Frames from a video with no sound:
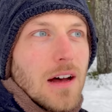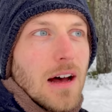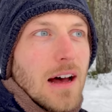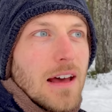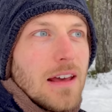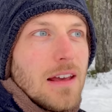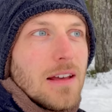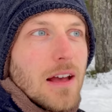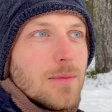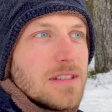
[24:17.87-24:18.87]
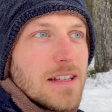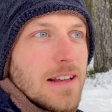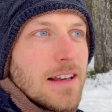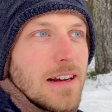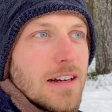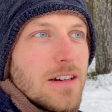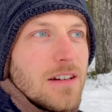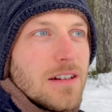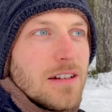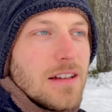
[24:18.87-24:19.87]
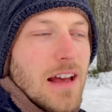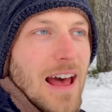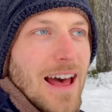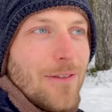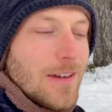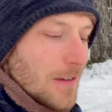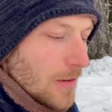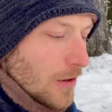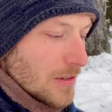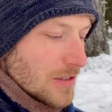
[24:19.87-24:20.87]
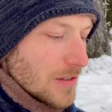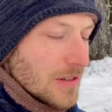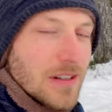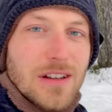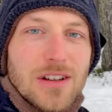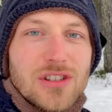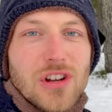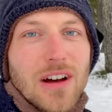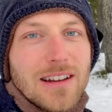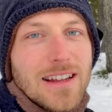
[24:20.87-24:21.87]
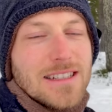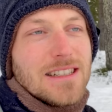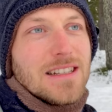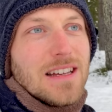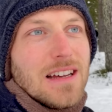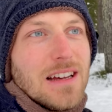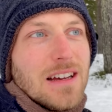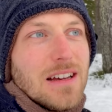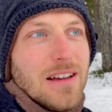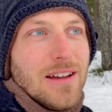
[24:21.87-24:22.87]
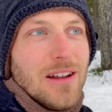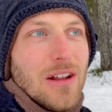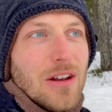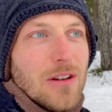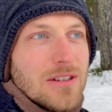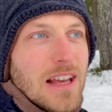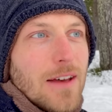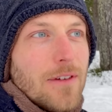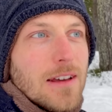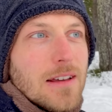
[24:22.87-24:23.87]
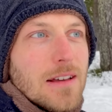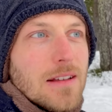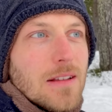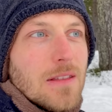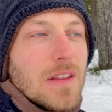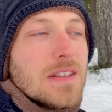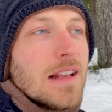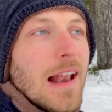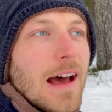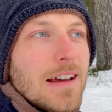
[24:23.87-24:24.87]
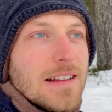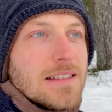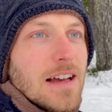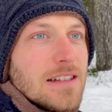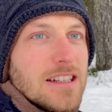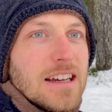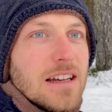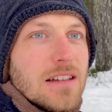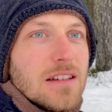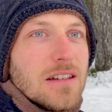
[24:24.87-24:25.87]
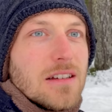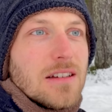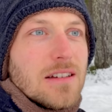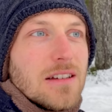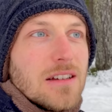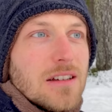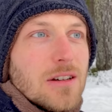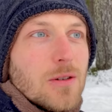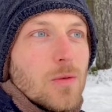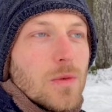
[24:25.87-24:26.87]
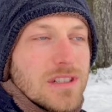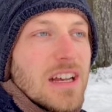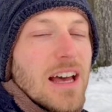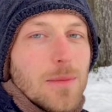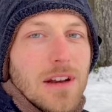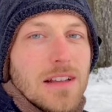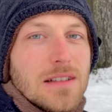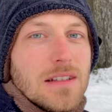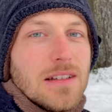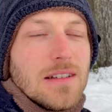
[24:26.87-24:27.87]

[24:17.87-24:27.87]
I am sitting here having hot chocolate, not having the slightest idea what time it is.